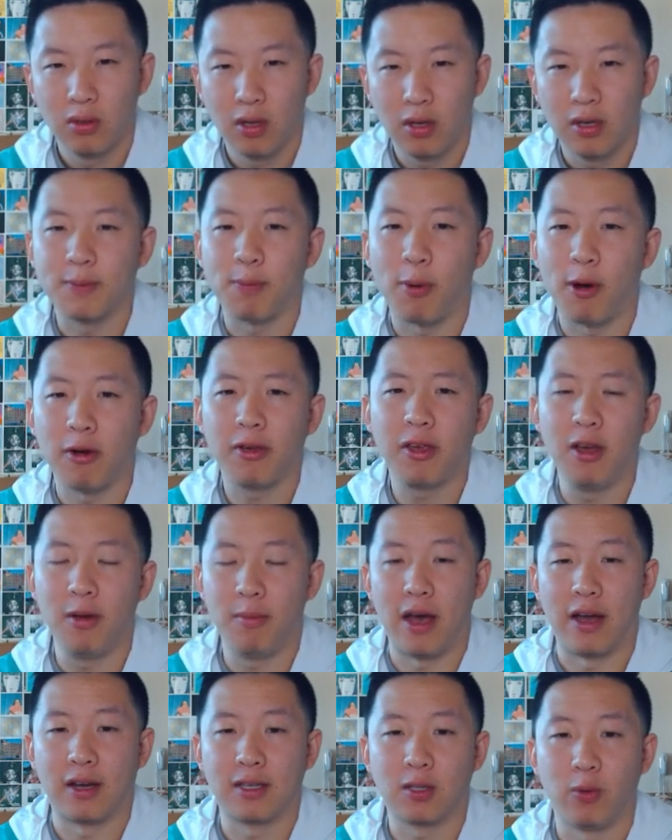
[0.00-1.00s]
Because Palkia
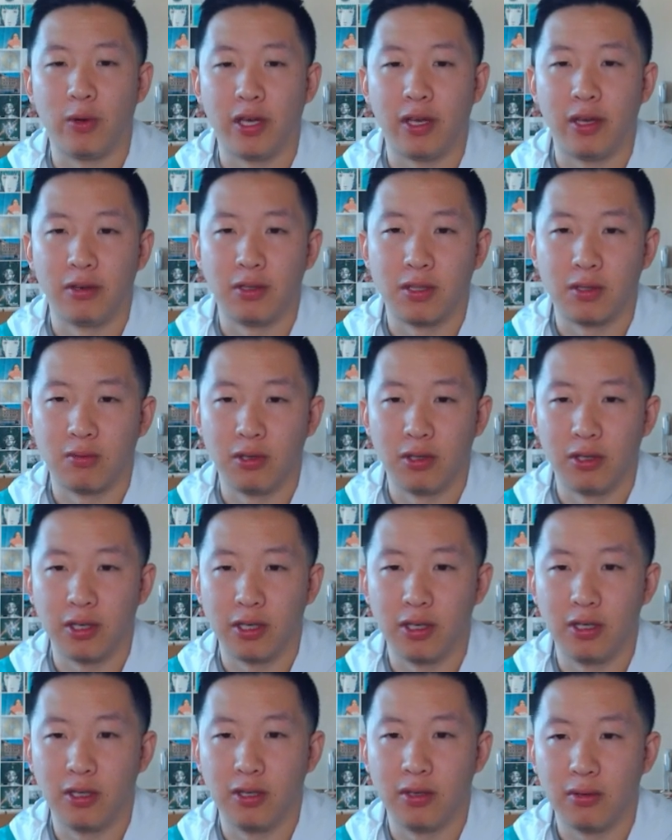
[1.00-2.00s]
Max Quake here is really
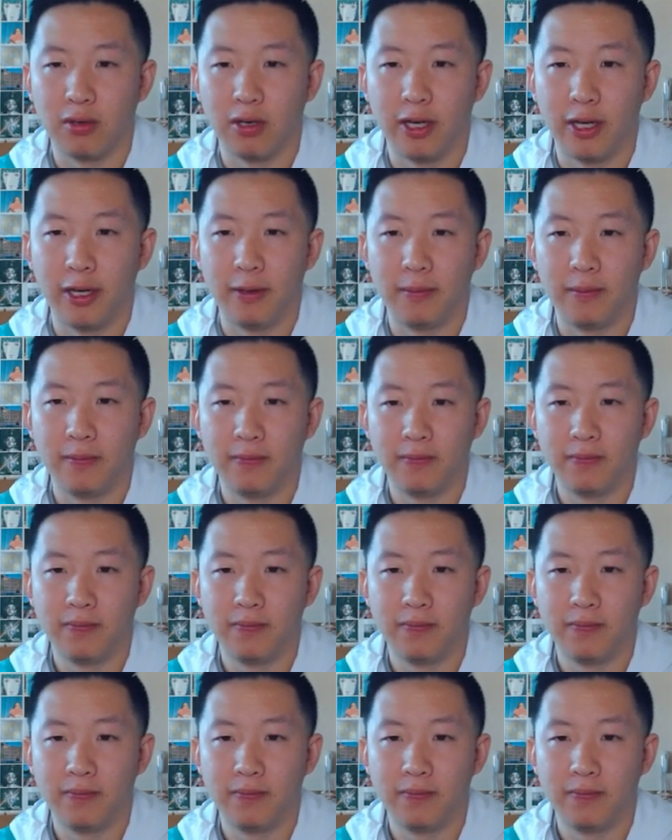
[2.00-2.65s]
good, right?